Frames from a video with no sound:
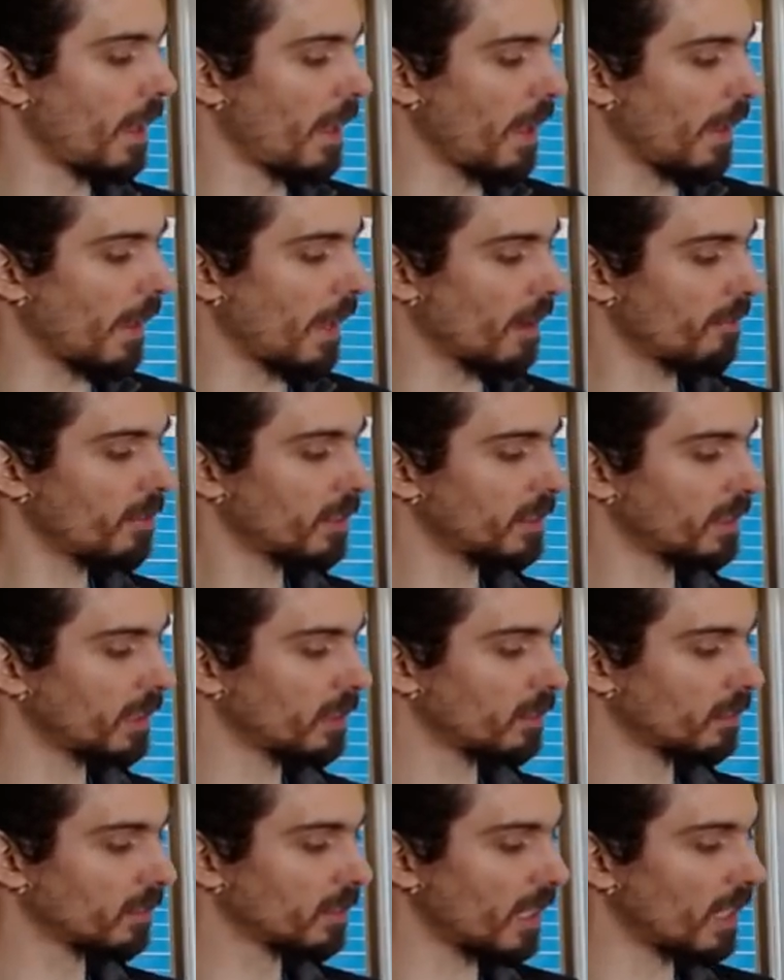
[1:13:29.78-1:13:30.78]
every
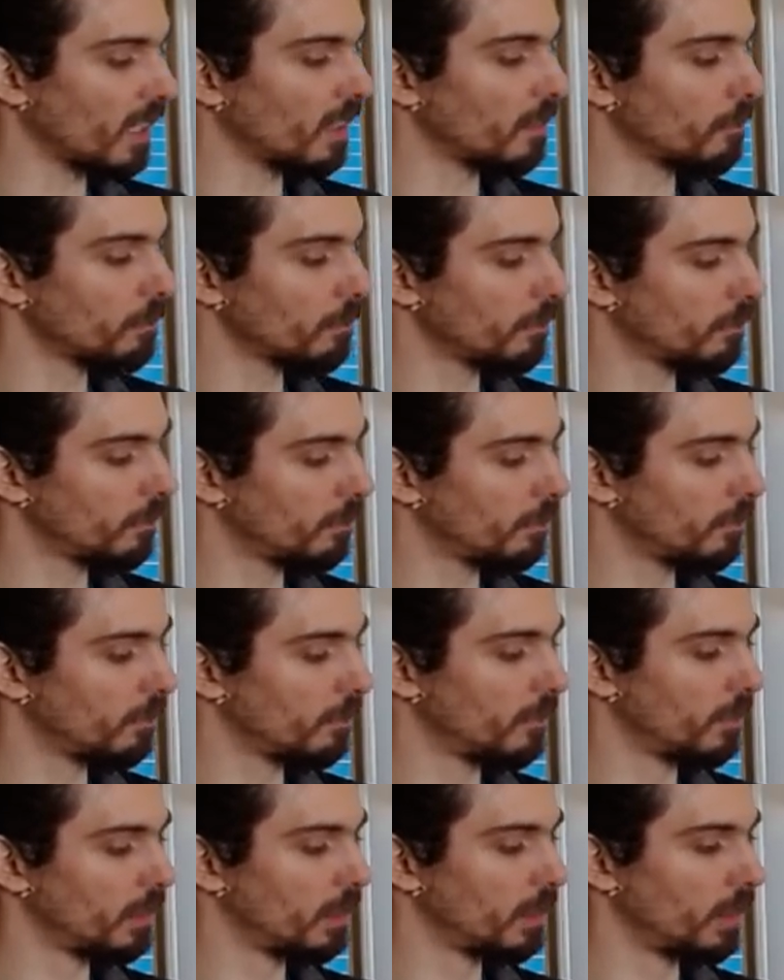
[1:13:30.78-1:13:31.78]
single time
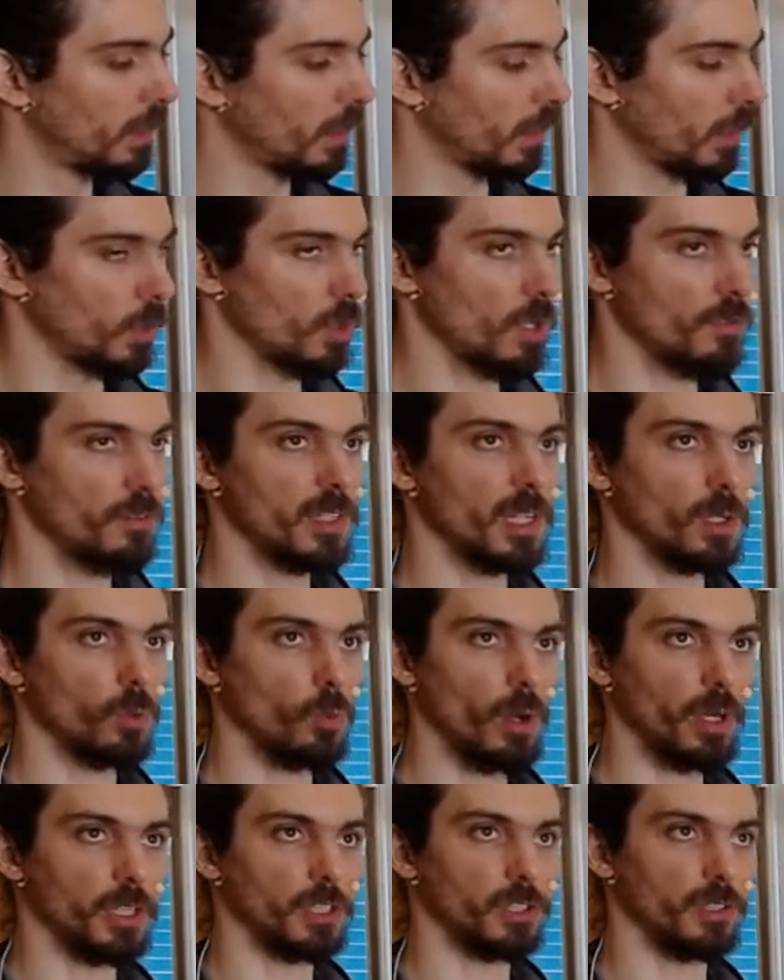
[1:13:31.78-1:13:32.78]
you have an
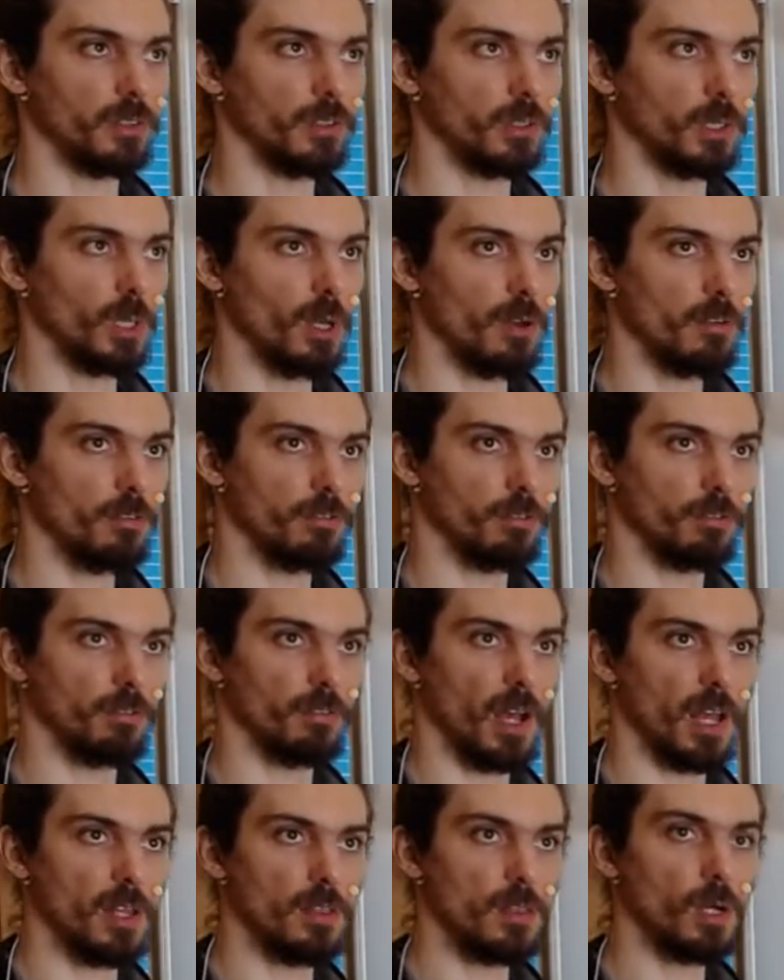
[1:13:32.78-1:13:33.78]
equation, you have
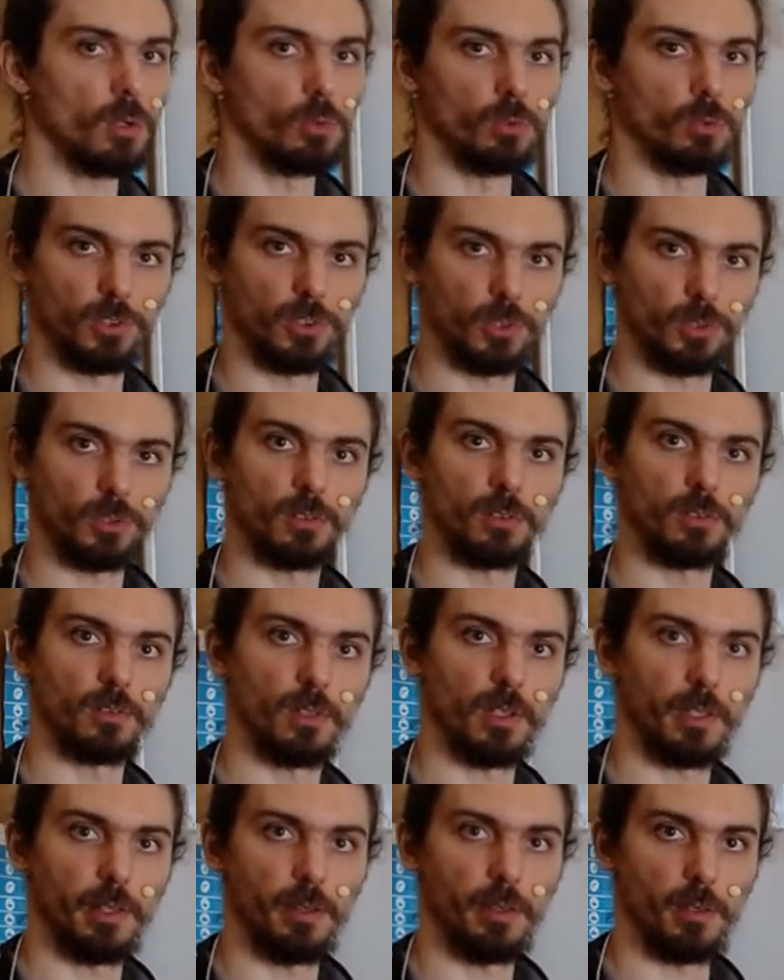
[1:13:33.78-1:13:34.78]
unknowns,
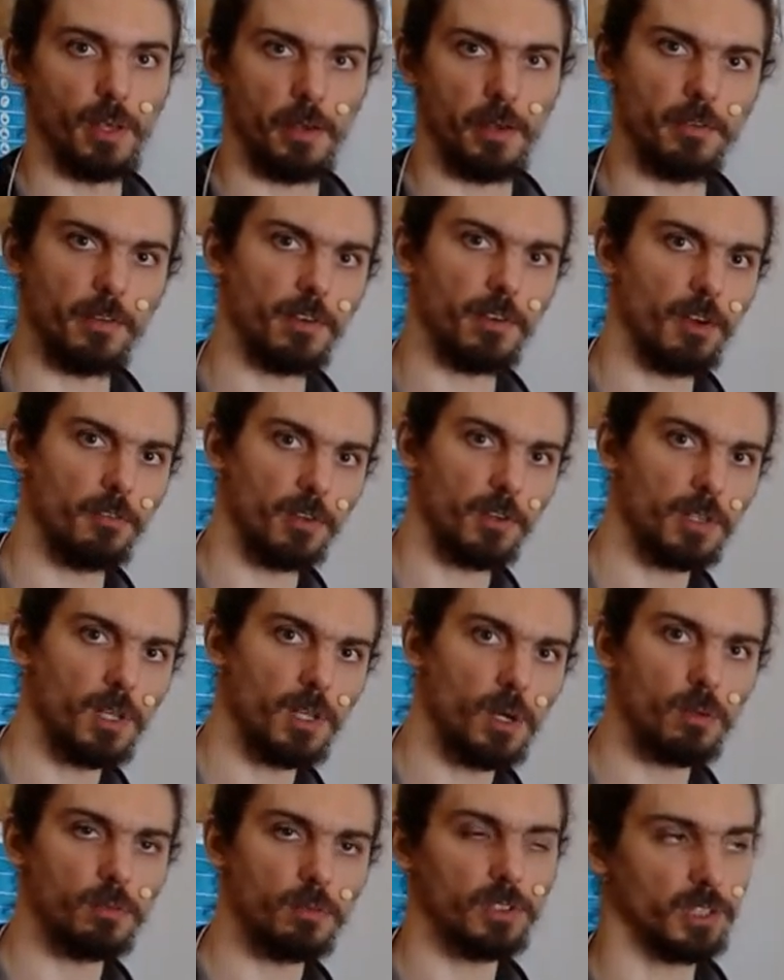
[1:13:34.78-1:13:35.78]
you have, have
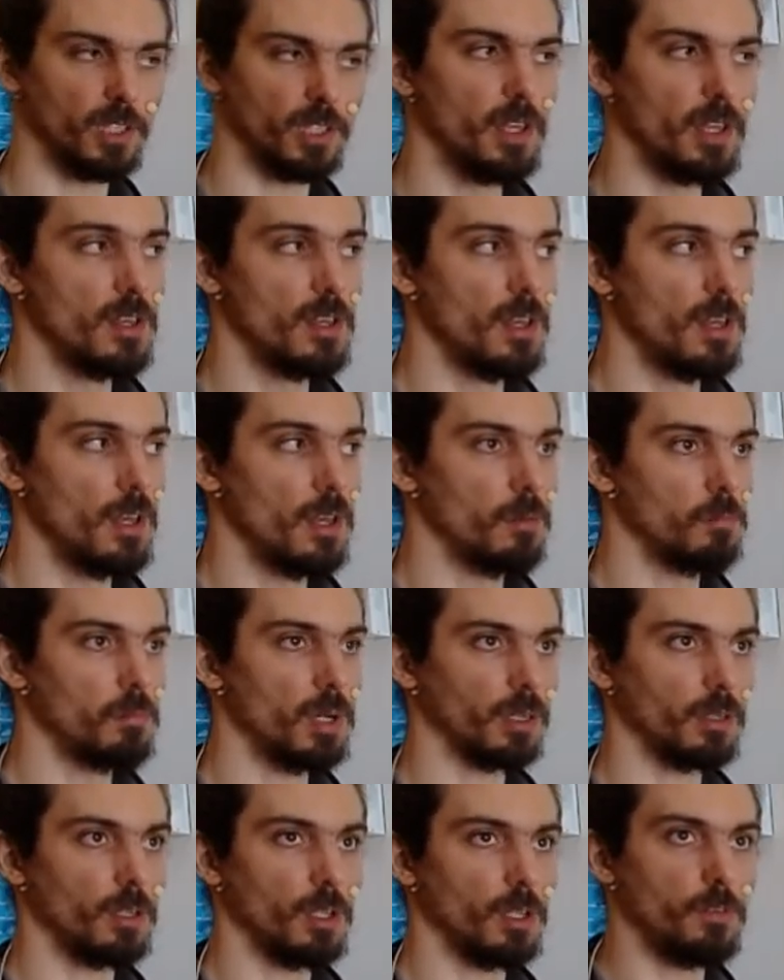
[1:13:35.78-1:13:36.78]
unknowns,
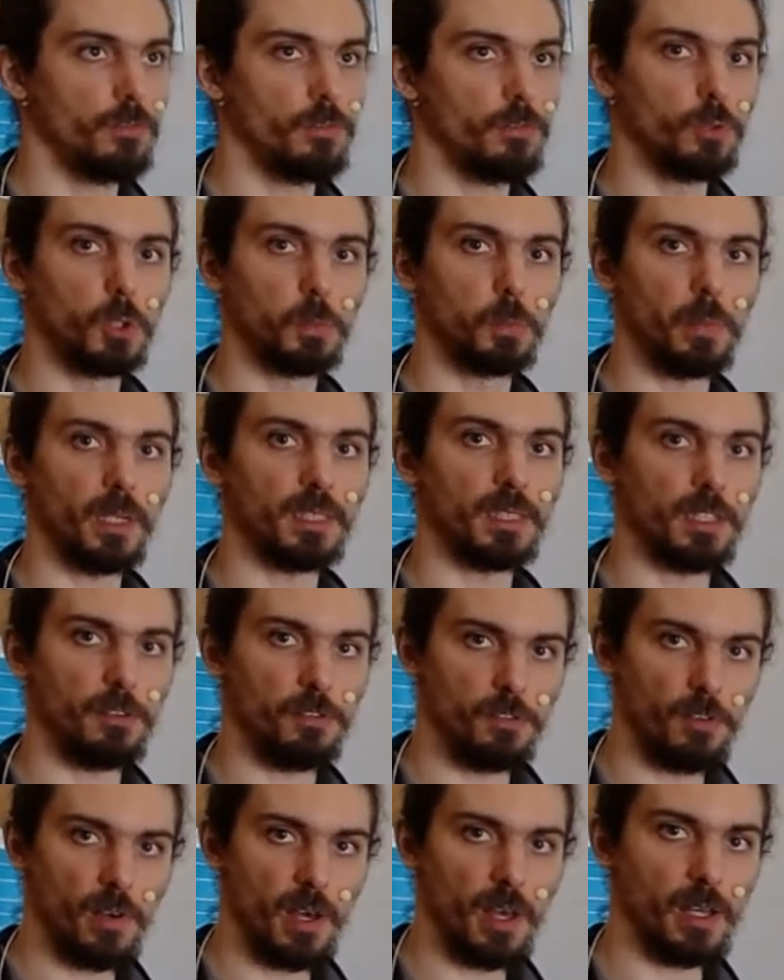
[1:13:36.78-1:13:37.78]
but if you
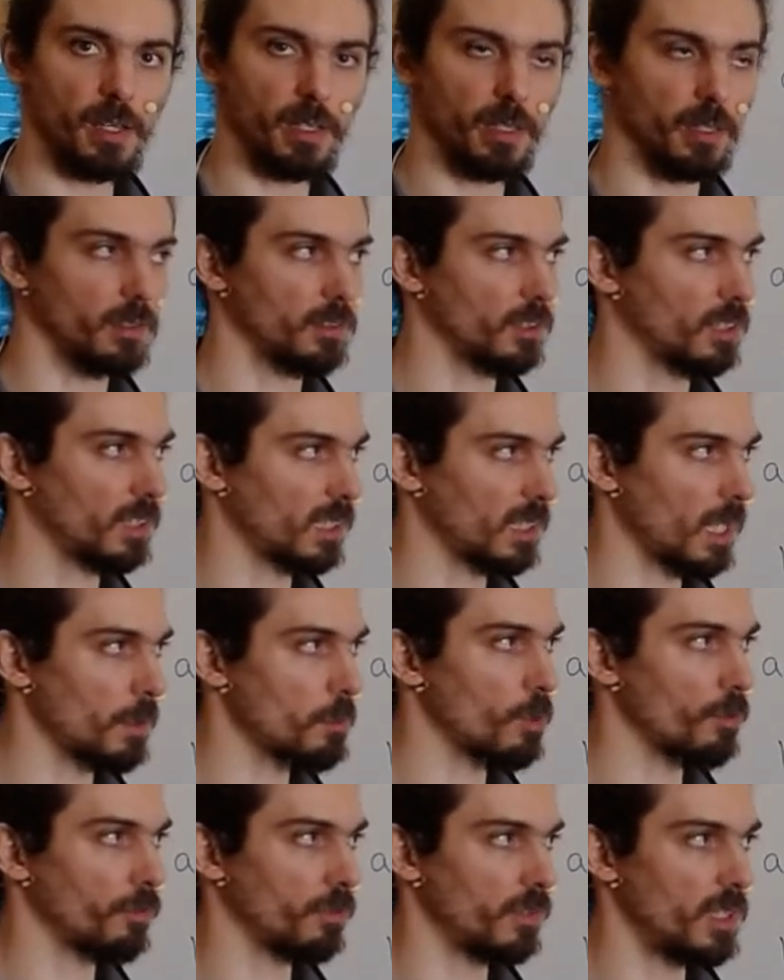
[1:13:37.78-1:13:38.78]
specify some
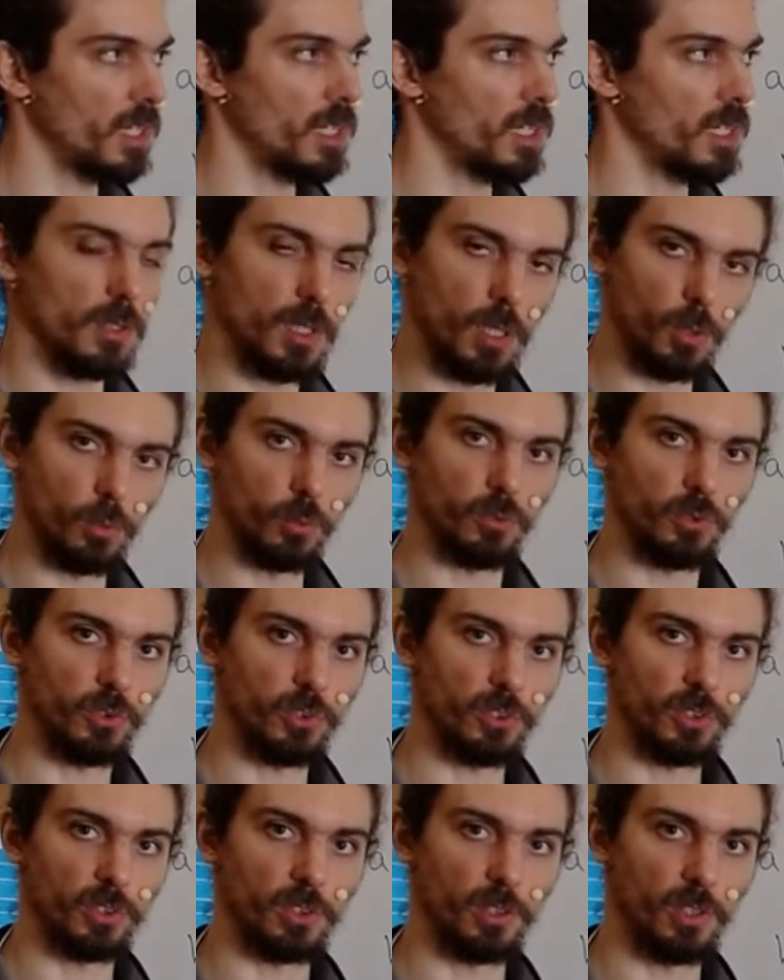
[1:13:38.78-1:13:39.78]
of the unknowns,